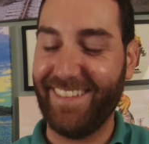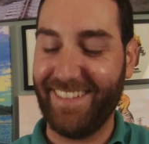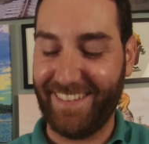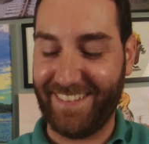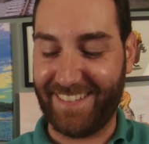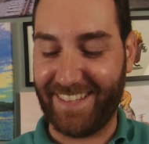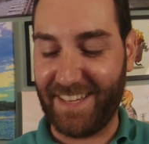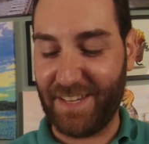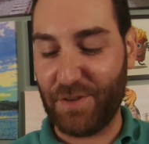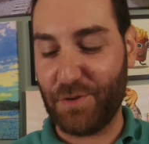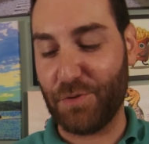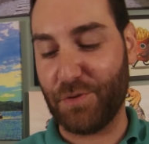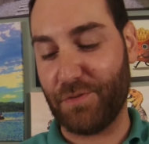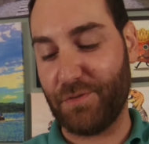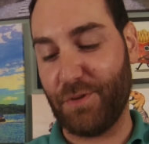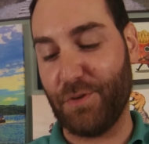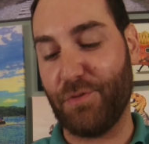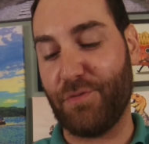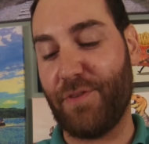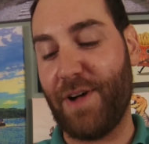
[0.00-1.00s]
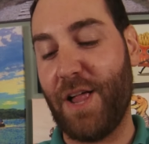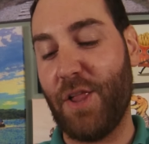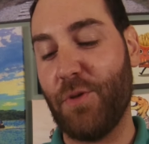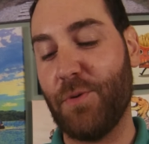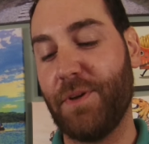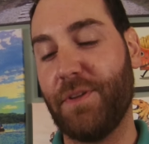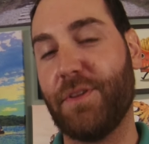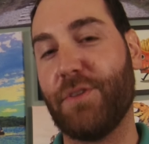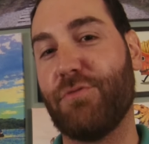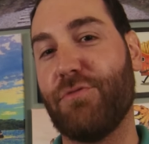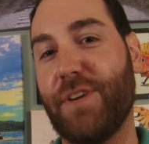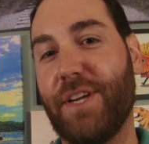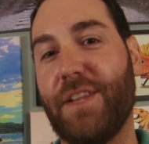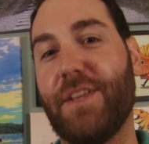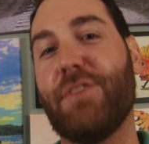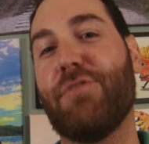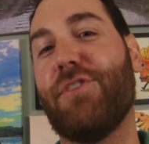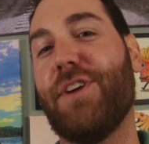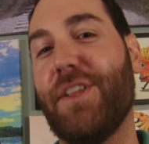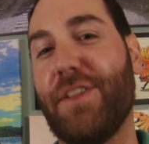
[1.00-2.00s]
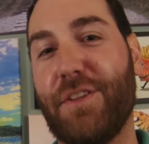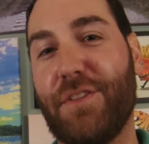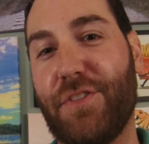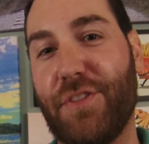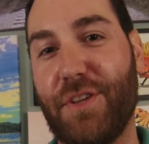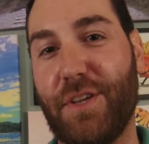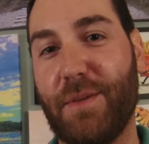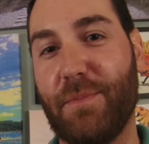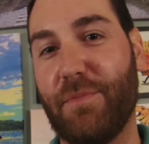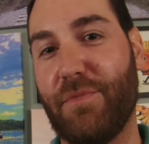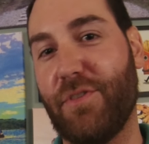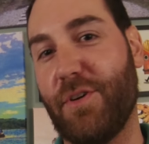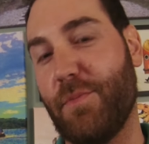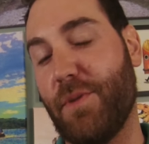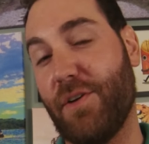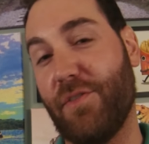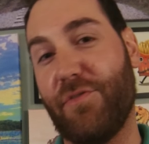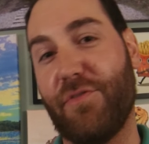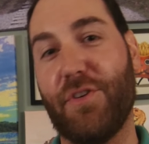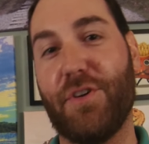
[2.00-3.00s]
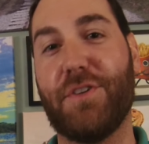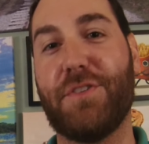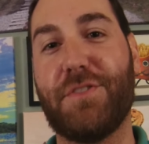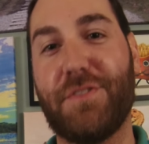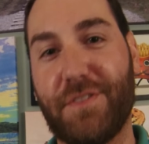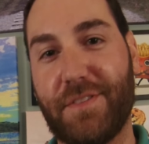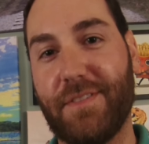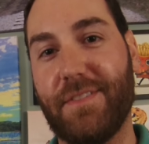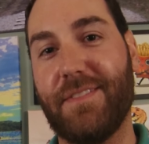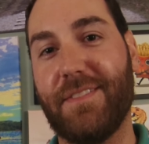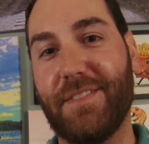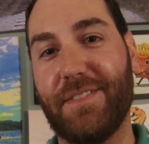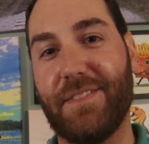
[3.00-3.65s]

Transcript: See, you were following the really, really theme from our first